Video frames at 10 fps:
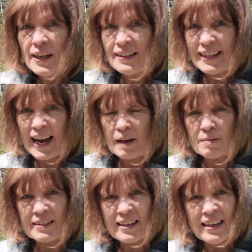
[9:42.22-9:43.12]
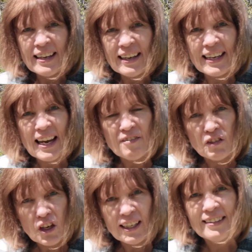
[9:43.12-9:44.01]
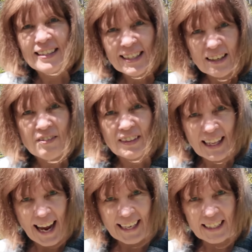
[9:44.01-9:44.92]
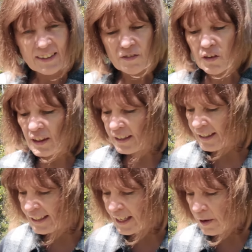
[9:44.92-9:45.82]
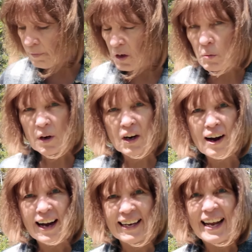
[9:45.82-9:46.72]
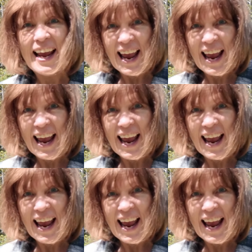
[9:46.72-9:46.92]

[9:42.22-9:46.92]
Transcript: oil lamps gave just enough light for the step you were on.